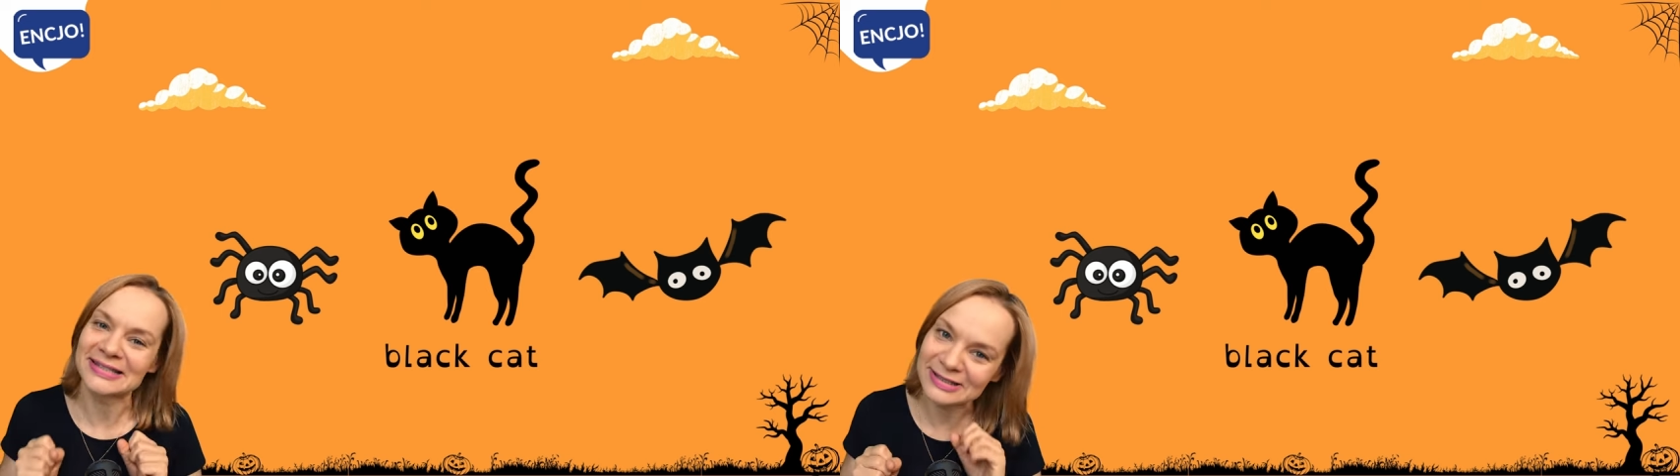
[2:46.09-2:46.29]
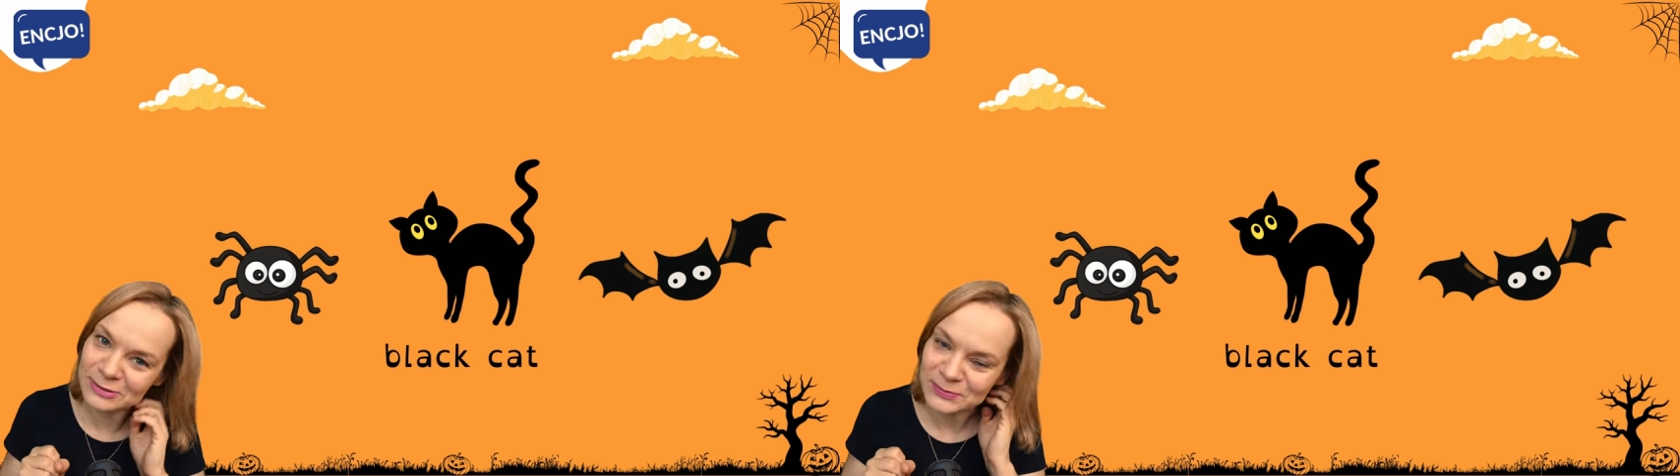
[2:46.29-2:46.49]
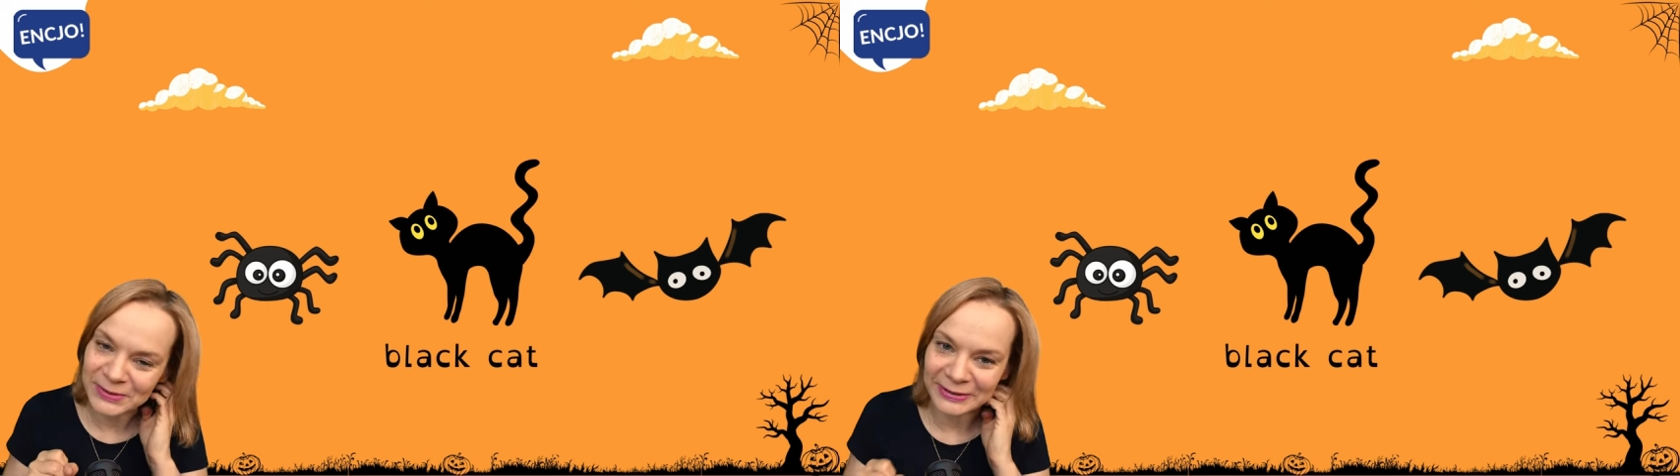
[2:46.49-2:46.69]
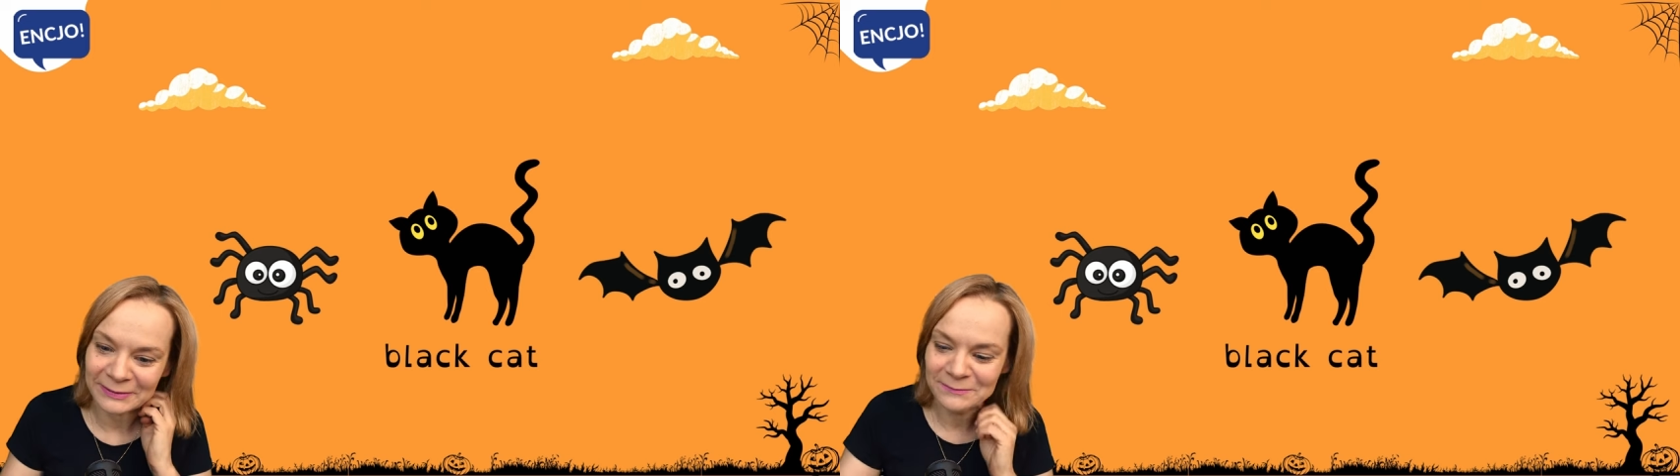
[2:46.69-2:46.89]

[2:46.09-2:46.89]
super.